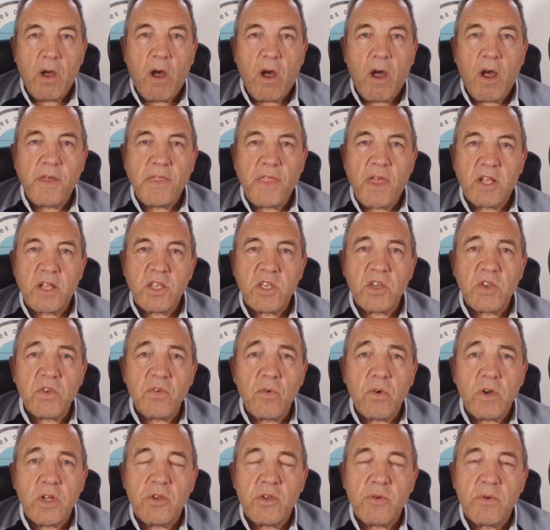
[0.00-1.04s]
Hi there, I just
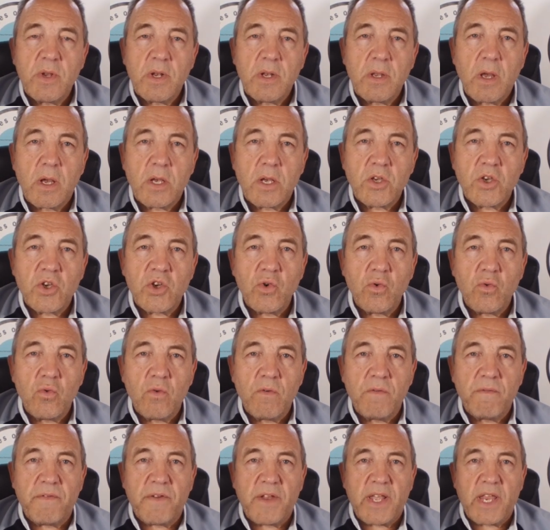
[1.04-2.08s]
thought I'd do a, a,
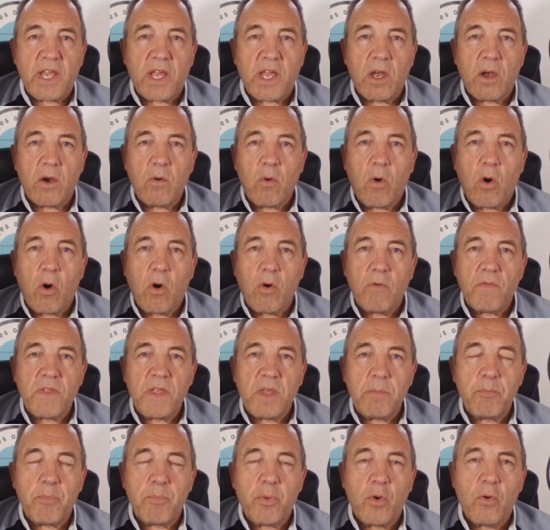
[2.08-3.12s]
short video on the
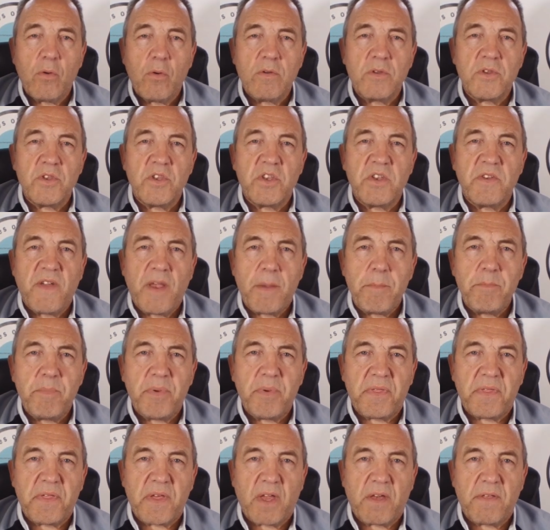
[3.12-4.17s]
importance of
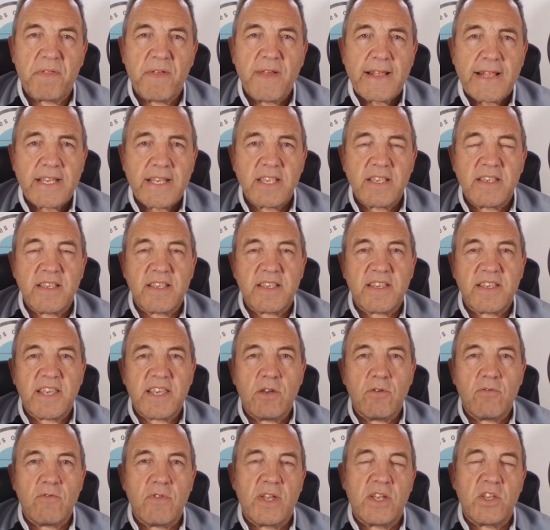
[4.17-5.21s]
empathy. I think this is a
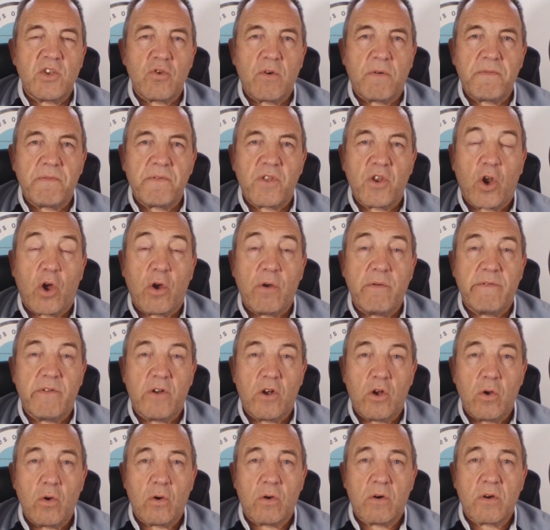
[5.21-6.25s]
skill that is often
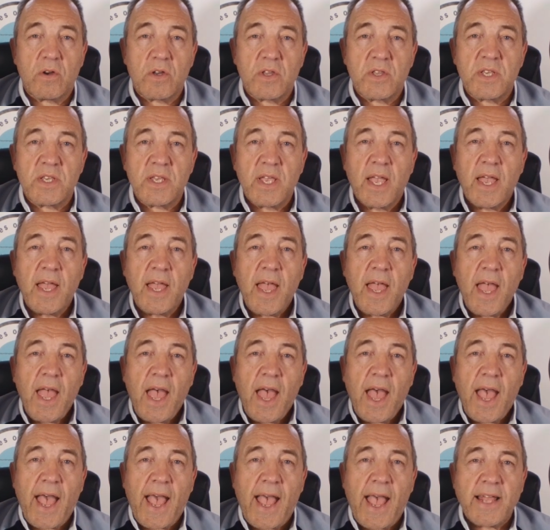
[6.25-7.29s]
overlooked
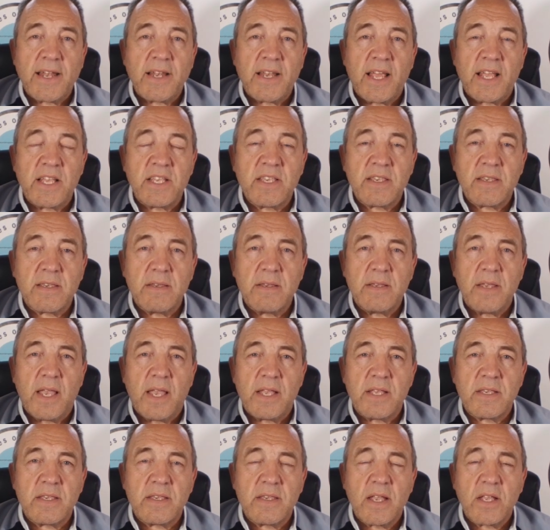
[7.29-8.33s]
and it's
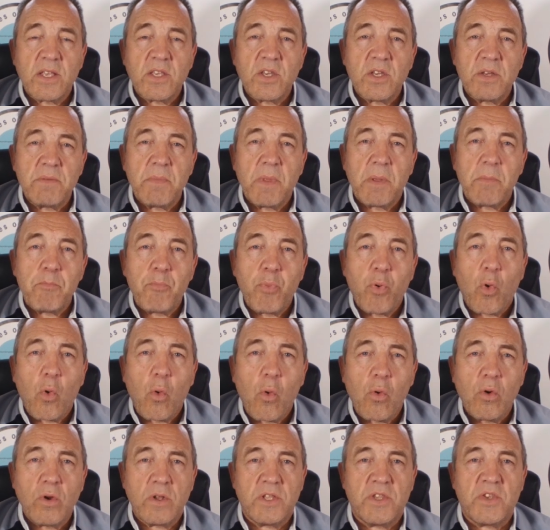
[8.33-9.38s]
it's such an
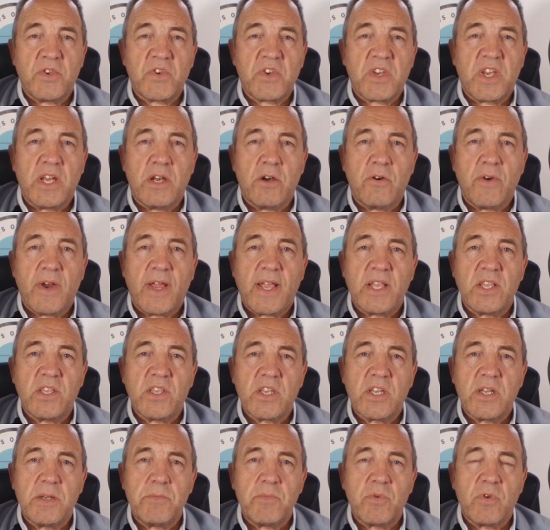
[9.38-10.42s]
important skill in
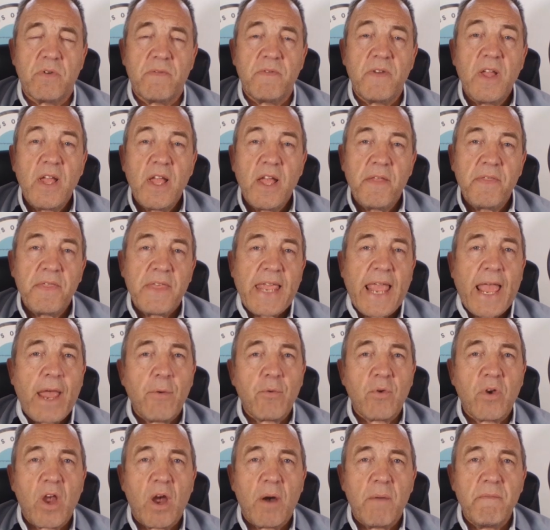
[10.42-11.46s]
terms of the
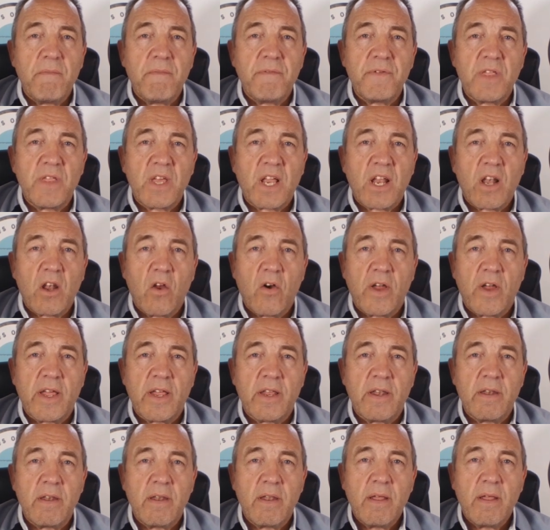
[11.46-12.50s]
outcome for the
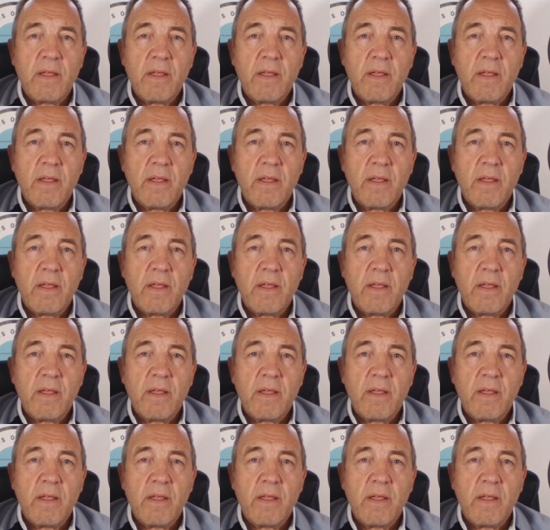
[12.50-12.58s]
client.